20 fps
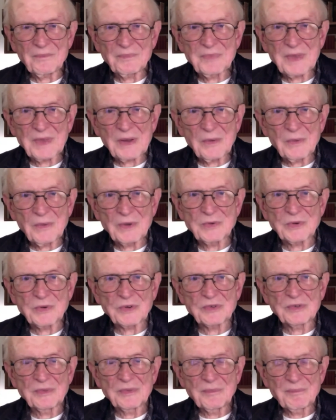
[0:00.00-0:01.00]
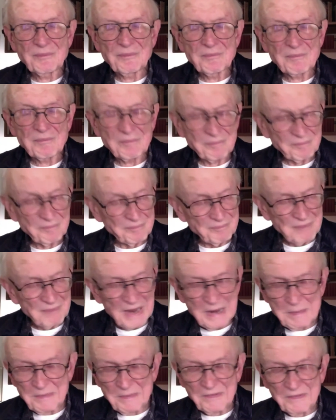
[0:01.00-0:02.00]
which was
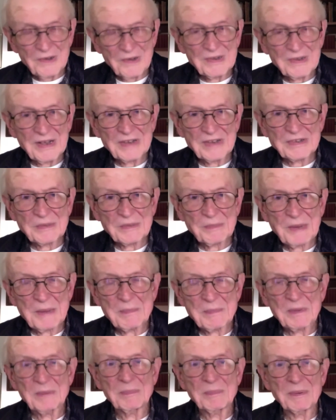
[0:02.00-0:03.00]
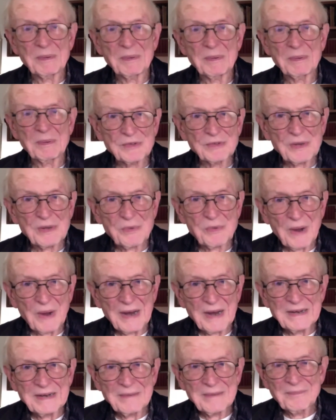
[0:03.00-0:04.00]
made up of all kinds of people, but mostly
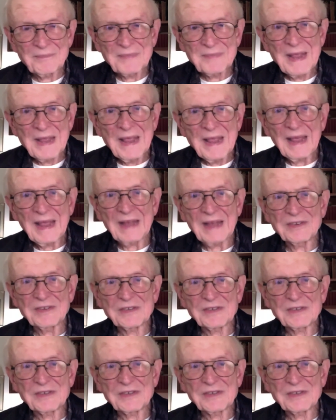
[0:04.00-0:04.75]
white, and just a